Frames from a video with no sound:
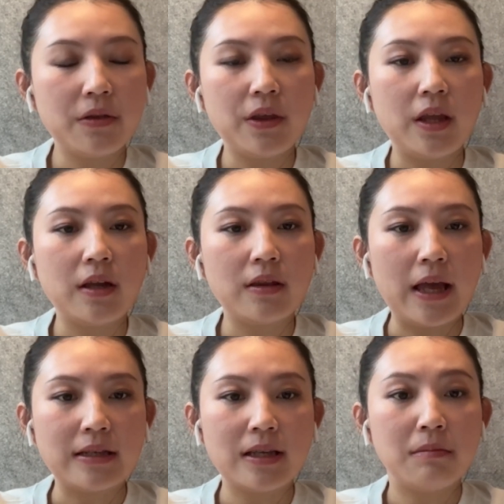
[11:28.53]
do you think
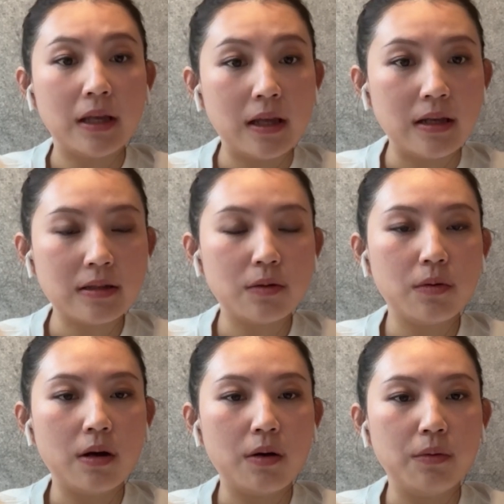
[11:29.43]
the SMEs
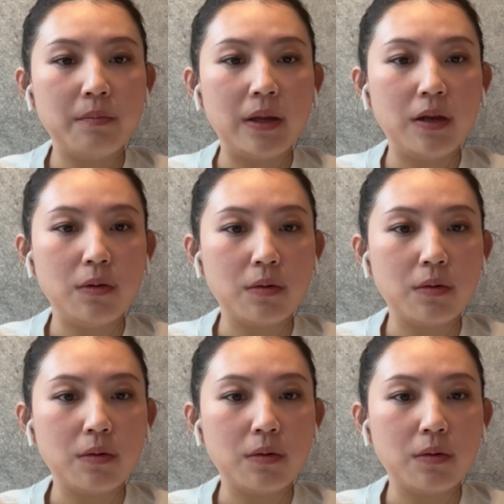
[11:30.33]
would be